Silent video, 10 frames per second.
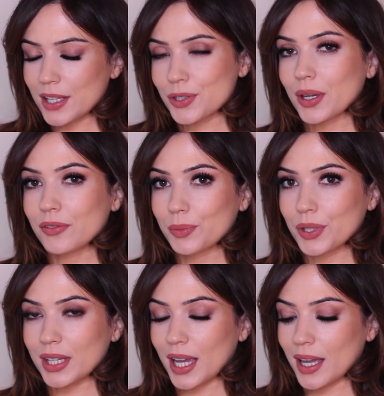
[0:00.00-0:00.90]
So every
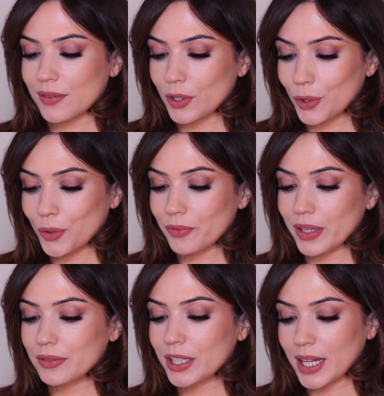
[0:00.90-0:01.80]
month I have a home
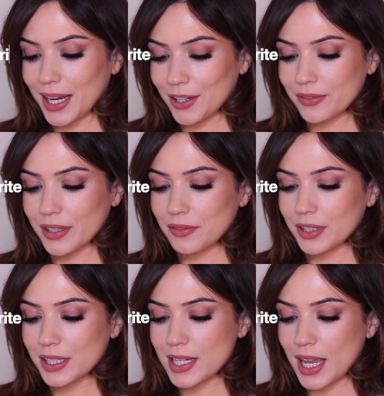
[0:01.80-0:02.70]
favorite, a hair favorite,